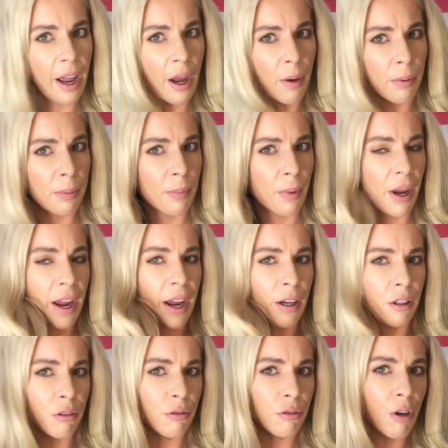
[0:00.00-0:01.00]
helping my hair
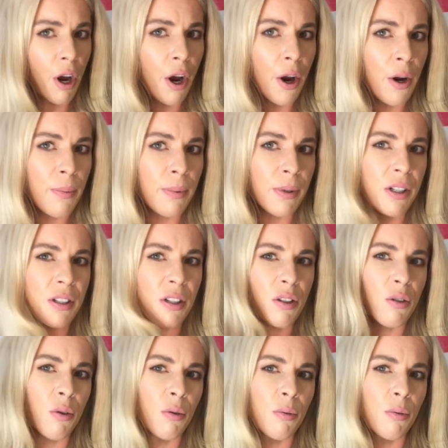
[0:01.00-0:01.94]
grow because it's not